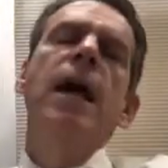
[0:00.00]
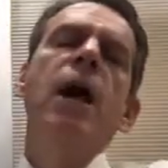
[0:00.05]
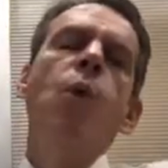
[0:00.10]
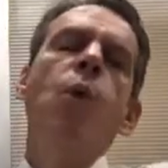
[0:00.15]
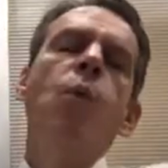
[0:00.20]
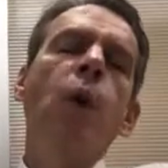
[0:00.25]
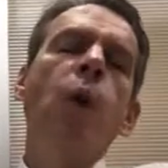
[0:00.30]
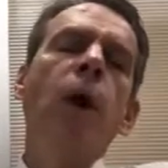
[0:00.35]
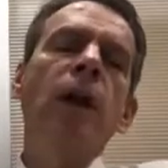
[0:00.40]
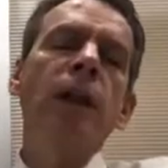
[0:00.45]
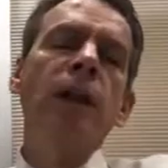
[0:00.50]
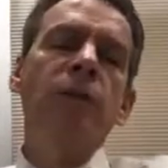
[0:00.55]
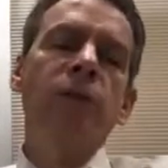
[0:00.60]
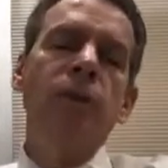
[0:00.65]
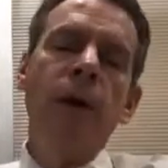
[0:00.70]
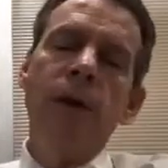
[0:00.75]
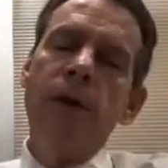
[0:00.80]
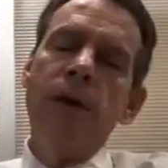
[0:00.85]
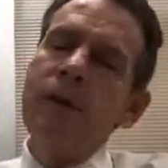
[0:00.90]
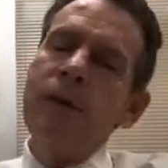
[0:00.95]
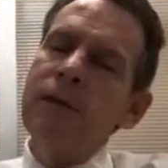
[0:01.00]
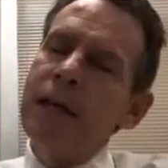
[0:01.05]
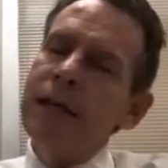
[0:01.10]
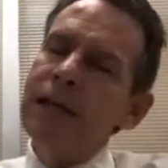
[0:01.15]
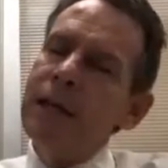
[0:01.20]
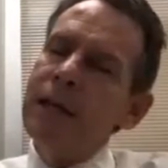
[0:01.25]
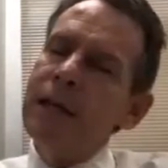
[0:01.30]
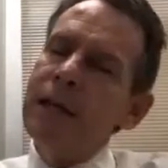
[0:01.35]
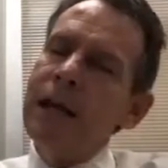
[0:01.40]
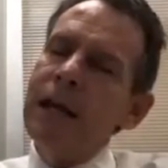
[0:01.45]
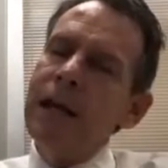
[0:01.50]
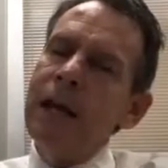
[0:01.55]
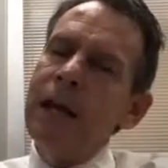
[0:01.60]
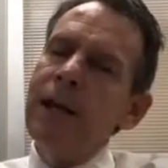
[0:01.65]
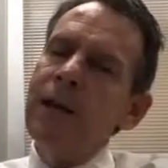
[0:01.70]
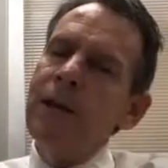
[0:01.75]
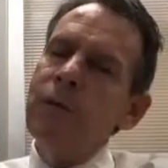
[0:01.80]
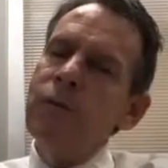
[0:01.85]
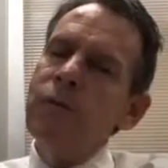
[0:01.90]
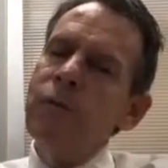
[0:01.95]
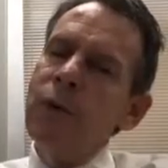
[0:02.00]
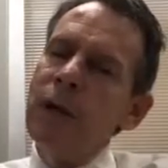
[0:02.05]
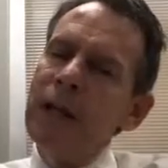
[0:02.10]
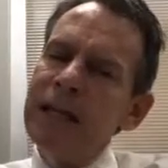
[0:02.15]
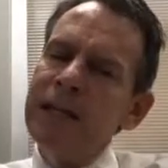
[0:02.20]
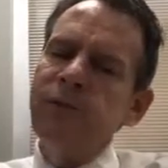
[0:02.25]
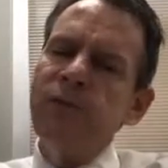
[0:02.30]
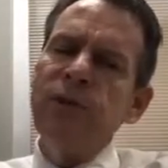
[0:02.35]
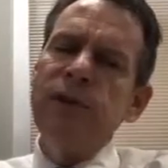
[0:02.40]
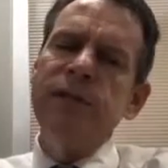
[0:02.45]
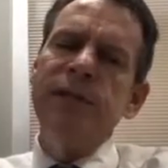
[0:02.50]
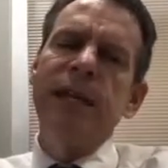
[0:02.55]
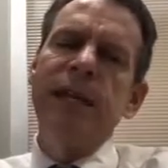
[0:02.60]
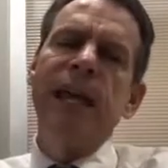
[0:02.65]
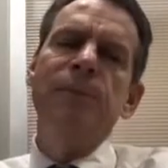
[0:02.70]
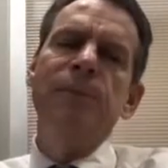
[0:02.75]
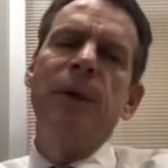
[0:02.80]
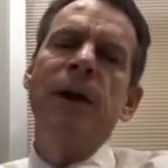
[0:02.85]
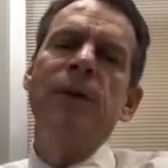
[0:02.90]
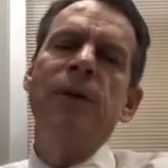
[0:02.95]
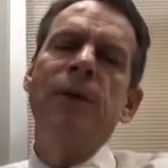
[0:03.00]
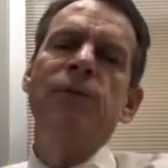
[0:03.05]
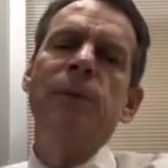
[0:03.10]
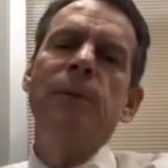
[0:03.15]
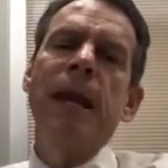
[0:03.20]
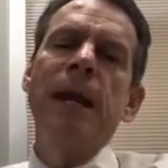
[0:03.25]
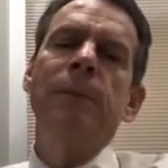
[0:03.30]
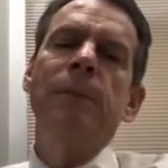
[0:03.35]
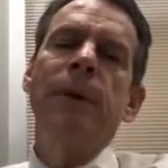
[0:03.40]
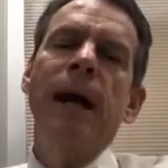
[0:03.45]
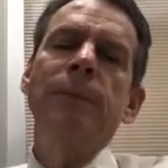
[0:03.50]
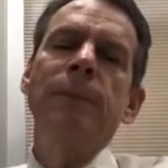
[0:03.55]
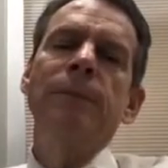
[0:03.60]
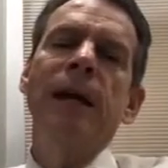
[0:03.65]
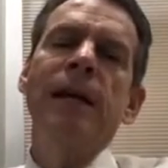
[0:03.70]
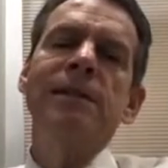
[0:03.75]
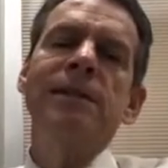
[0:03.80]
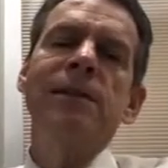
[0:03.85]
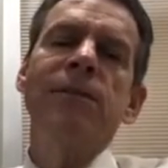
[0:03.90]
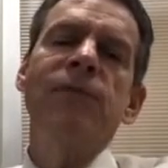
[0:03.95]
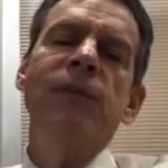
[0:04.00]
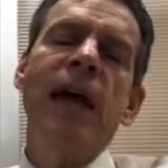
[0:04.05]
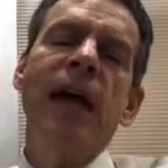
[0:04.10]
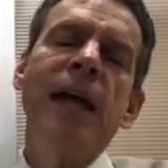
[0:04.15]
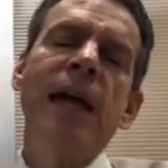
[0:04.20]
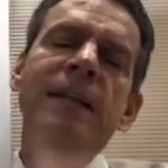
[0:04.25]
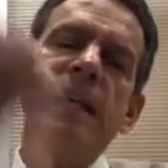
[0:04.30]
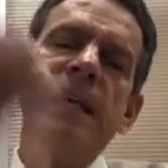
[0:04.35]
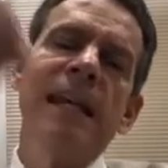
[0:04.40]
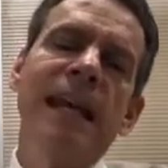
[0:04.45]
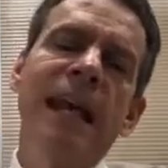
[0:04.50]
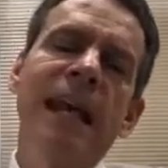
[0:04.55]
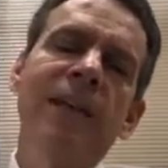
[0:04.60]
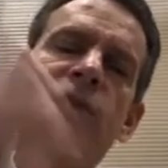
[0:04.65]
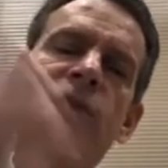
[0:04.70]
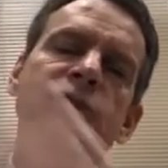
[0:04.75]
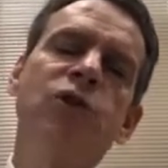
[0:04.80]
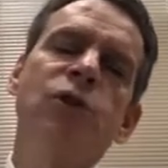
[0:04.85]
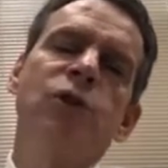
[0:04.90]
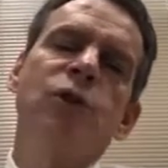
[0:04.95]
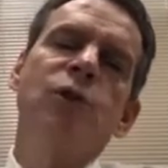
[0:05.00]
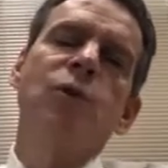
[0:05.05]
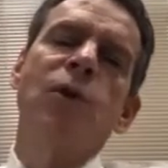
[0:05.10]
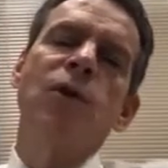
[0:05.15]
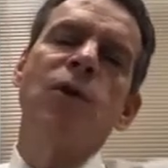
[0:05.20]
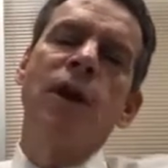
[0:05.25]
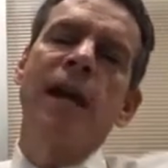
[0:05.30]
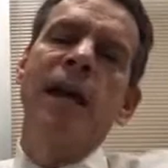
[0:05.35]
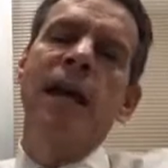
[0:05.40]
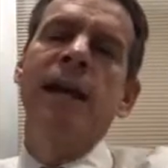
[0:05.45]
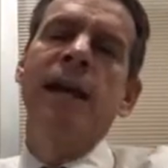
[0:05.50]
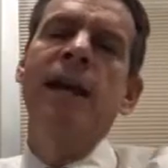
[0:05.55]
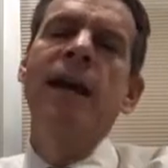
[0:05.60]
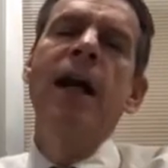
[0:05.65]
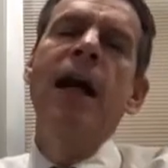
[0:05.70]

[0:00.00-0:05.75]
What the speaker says: That really sophisticated bioinformatic pipelines, if that DNA that you squirt in